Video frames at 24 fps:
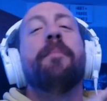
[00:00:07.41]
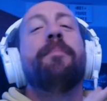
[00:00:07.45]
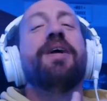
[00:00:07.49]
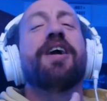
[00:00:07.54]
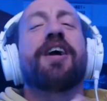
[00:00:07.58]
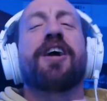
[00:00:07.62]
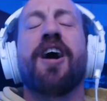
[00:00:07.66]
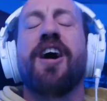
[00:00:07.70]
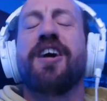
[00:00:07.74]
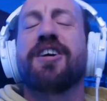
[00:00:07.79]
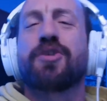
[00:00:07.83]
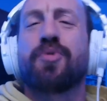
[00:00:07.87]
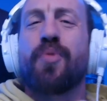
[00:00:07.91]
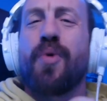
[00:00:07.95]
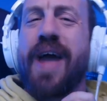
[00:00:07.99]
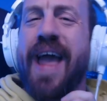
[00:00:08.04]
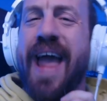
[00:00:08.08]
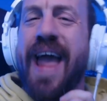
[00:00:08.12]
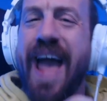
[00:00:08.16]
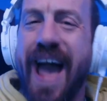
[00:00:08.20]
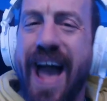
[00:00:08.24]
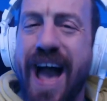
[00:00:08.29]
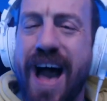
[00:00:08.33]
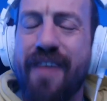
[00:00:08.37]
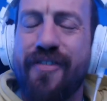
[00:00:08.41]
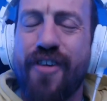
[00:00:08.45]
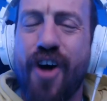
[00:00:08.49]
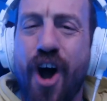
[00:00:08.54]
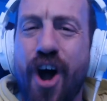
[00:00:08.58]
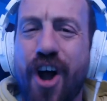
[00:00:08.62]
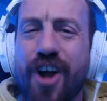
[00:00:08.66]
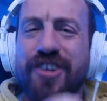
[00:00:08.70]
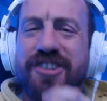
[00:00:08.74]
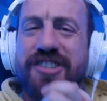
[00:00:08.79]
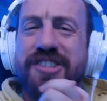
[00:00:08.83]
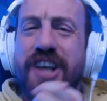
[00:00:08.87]
because we have
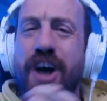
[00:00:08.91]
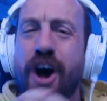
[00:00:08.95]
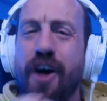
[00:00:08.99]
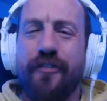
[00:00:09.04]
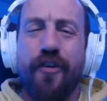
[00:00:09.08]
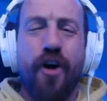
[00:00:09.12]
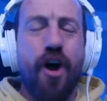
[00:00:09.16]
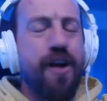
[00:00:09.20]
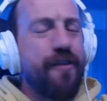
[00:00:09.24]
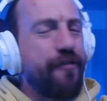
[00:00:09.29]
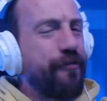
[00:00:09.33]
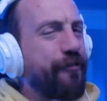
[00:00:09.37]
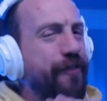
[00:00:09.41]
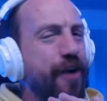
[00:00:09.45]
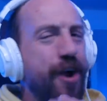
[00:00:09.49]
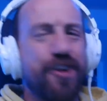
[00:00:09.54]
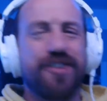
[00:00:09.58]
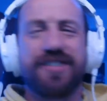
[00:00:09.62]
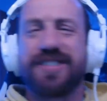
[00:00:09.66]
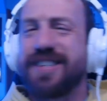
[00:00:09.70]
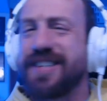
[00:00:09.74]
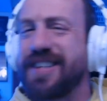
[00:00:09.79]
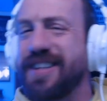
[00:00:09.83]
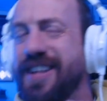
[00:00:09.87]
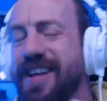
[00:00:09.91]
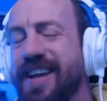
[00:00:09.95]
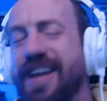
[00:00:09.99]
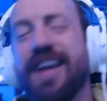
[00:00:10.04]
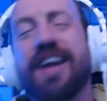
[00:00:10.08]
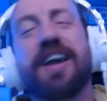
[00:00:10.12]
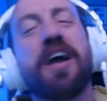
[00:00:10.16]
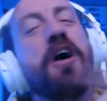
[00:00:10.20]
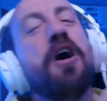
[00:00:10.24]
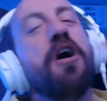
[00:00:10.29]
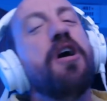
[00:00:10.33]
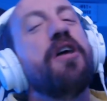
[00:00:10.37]
ourselves our first
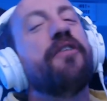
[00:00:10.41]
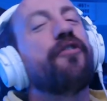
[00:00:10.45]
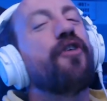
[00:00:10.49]
leak